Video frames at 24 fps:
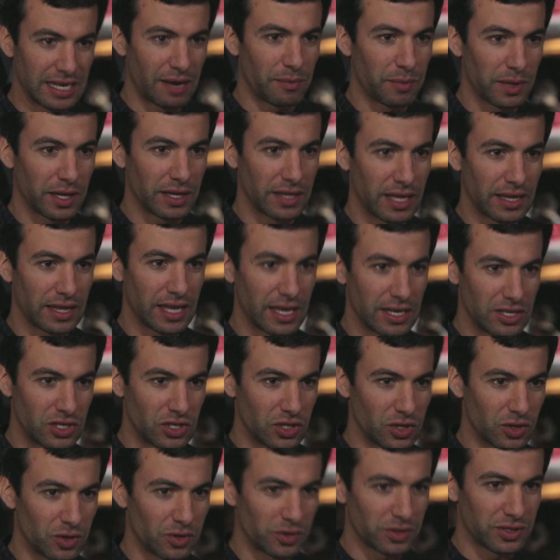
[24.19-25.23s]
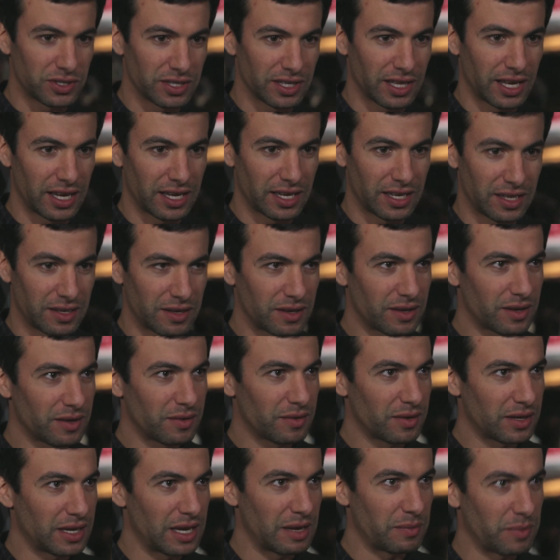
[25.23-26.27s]
something that they do to like
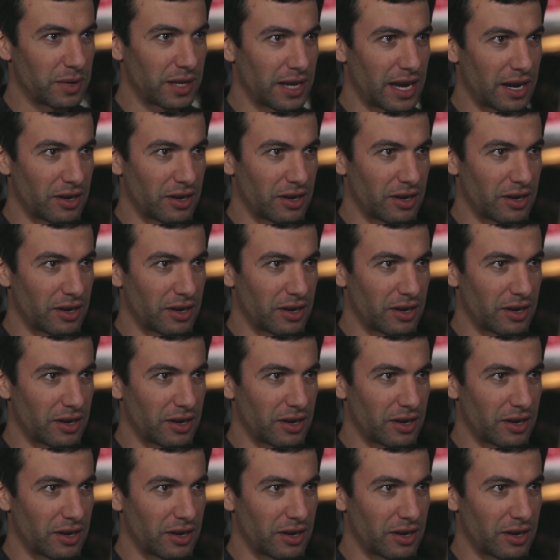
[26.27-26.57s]
keep it